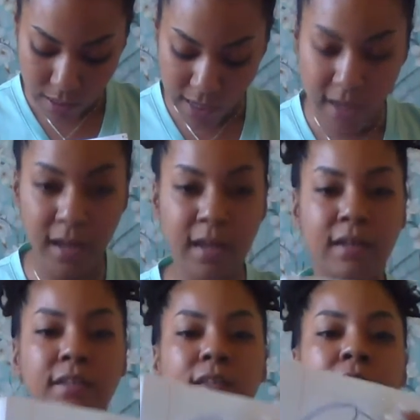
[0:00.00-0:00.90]

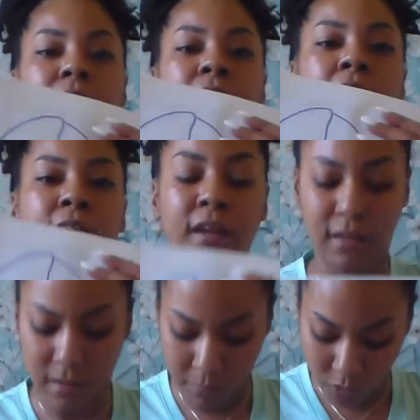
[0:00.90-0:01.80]
and
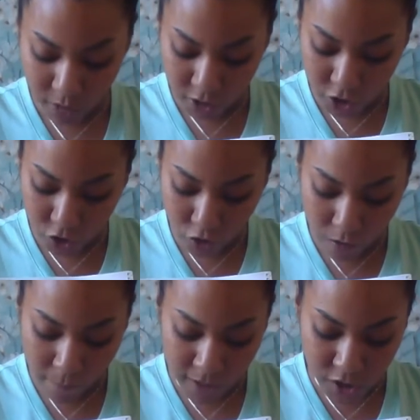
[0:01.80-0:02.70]
I'm going to
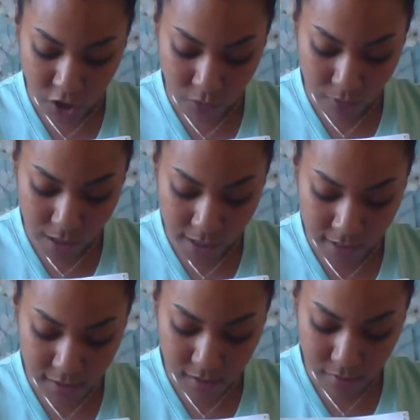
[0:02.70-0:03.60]
draw my 2
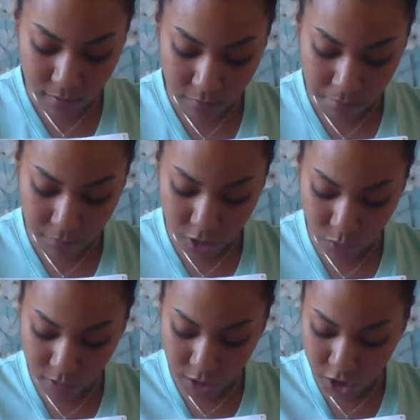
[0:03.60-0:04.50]
lines
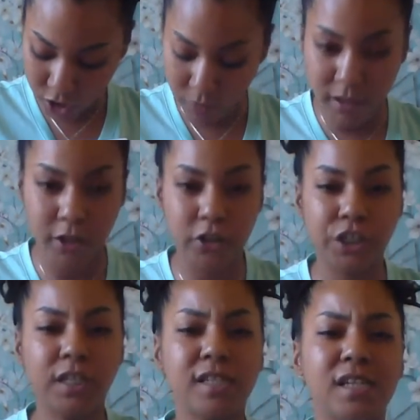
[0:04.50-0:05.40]
between the 2
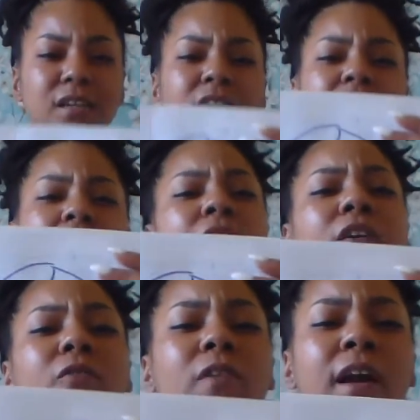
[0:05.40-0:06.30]
energies,
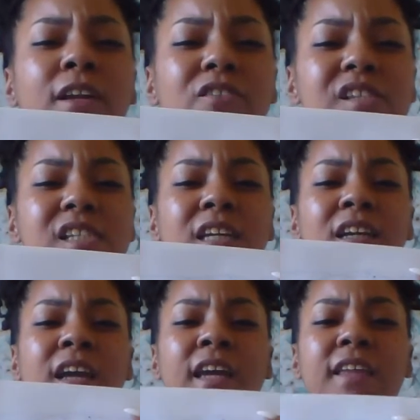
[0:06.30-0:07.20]
right? You see,
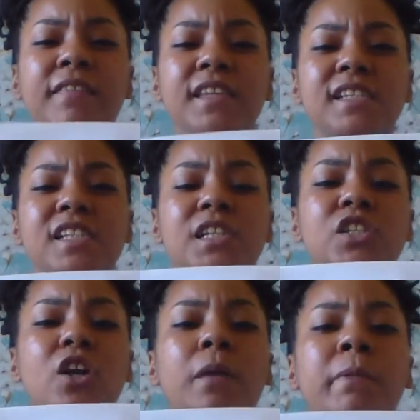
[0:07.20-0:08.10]
and this
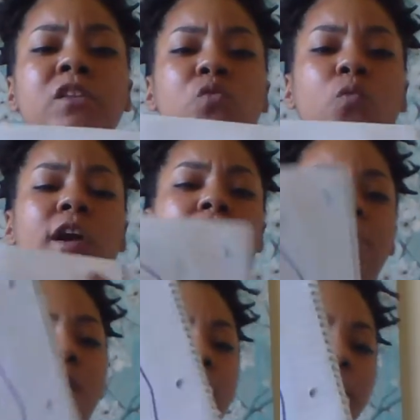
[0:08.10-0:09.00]
determines where
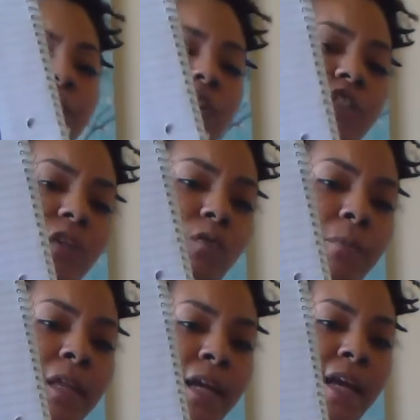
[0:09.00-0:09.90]
my energy will
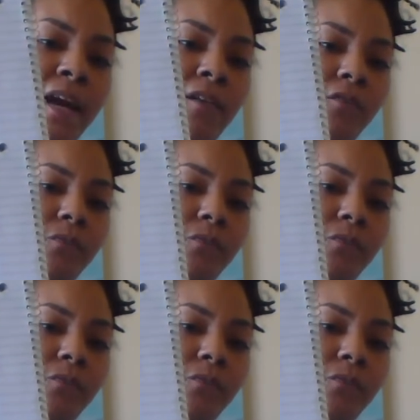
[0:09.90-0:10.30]
play out.